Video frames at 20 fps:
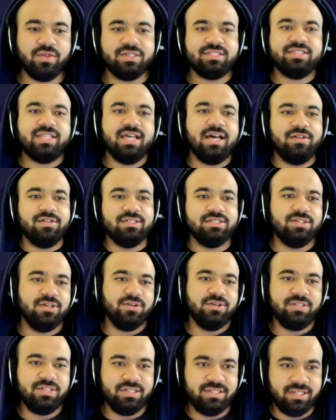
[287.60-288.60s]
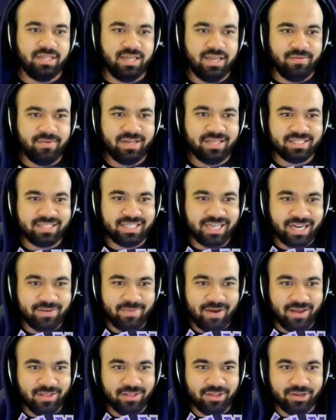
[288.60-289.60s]
on the Stoutland search this time. Because check him
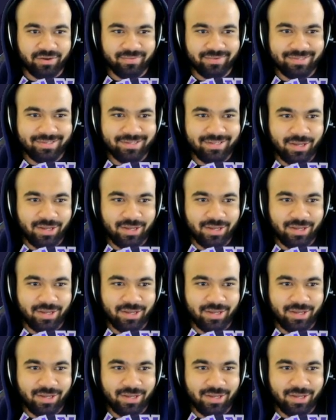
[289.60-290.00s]
out. Look at him.